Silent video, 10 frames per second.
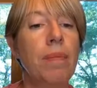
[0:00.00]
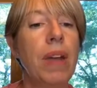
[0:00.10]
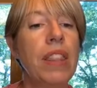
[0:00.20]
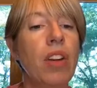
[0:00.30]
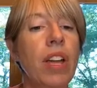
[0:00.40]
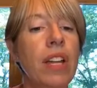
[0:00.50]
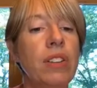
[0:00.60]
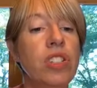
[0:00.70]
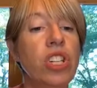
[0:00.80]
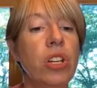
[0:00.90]
May their
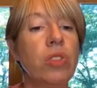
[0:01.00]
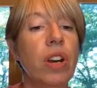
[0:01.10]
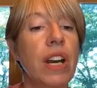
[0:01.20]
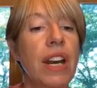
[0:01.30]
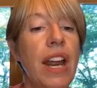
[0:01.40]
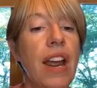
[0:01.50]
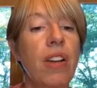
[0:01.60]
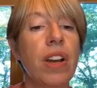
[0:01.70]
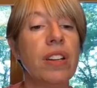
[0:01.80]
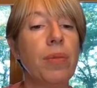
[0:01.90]
children
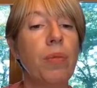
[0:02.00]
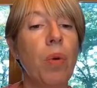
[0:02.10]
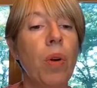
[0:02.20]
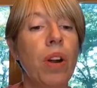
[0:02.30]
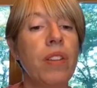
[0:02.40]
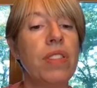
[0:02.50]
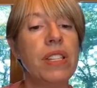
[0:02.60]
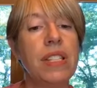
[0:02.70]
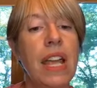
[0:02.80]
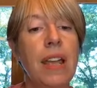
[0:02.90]
inherit more of the
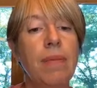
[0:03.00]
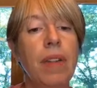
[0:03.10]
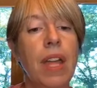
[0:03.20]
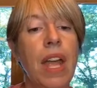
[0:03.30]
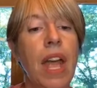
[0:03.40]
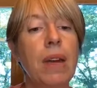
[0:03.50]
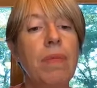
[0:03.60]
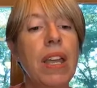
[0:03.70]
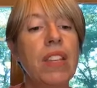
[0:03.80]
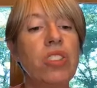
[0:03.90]
same, and
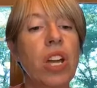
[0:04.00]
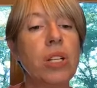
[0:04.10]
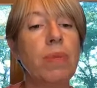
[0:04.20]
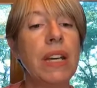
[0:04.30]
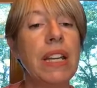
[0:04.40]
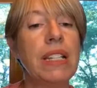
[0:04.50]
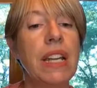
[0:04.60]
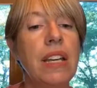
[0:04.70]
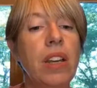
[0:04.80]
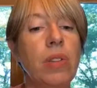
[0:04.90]
may the judgment
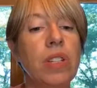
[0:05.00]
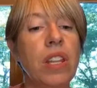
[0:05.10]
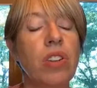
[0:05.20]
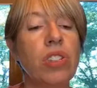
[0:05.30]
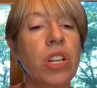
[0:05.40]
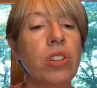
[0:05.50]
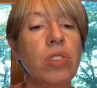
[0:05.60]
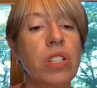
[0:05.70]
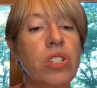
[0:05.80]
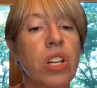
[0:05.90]
continue to their
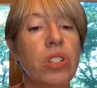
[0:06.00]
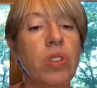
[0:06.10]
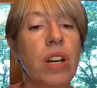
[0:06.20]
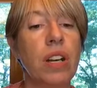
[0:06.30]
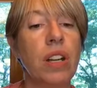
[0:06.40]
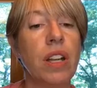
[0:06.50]
children's children.